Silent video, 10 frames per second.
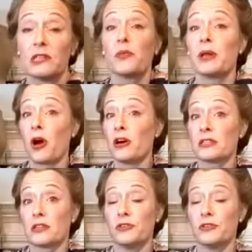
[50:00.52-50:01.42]
will be
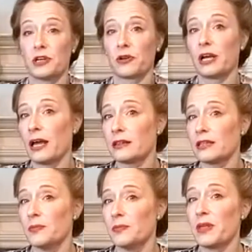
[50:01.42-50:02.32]
lost if we don't collect
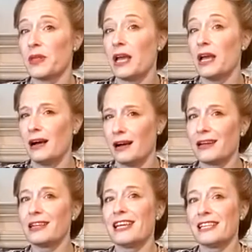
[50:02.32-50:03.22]
them.
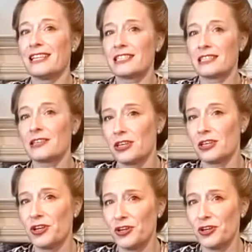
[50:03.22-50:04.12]
And it's thanks to
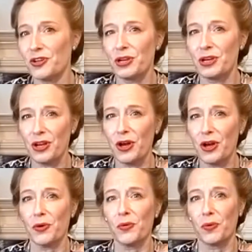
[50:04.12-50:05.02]
her that we
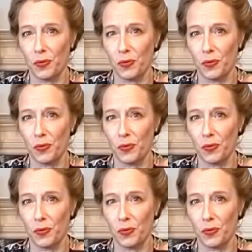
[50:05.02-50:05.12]
know